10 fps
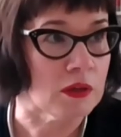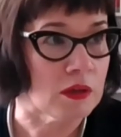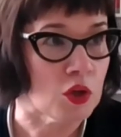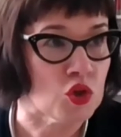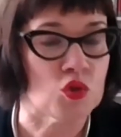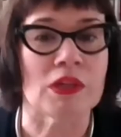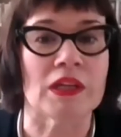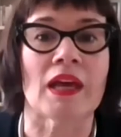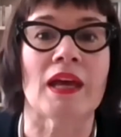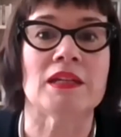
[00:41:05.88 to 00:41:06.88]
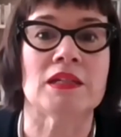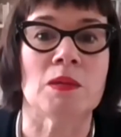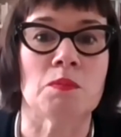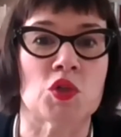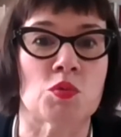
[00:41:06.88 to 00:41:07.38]

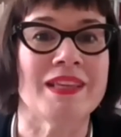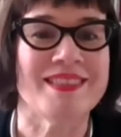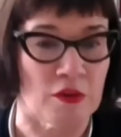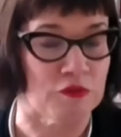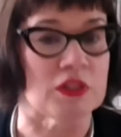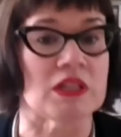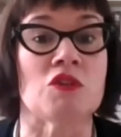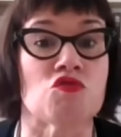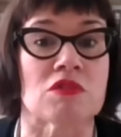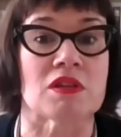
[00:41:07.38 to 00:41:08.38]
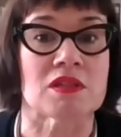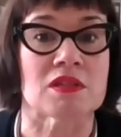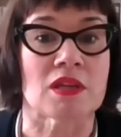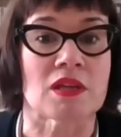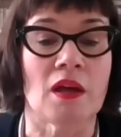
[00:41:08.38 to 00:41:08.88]
adjudicating between different
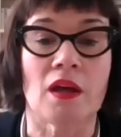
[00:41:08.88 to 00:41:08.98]
interests.